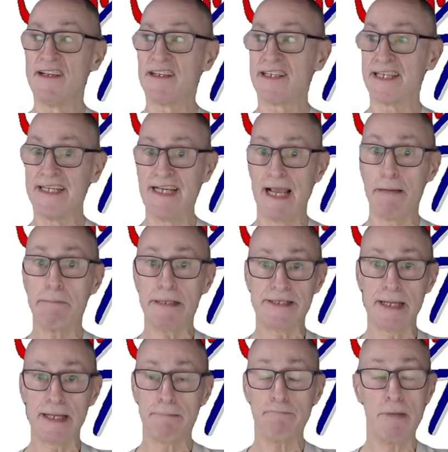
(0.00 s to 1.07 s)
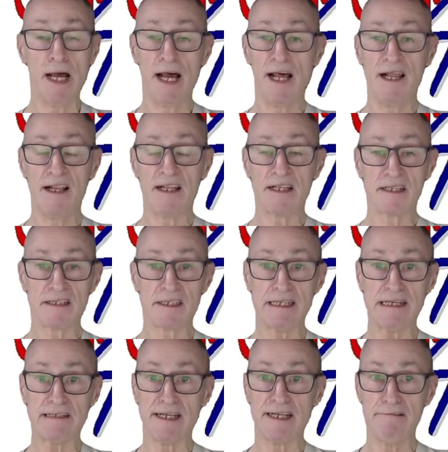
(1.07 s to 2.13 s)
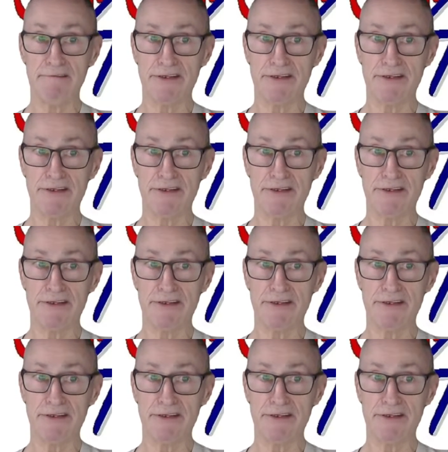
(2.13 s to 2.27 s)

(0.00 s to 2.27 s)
the MSM, that there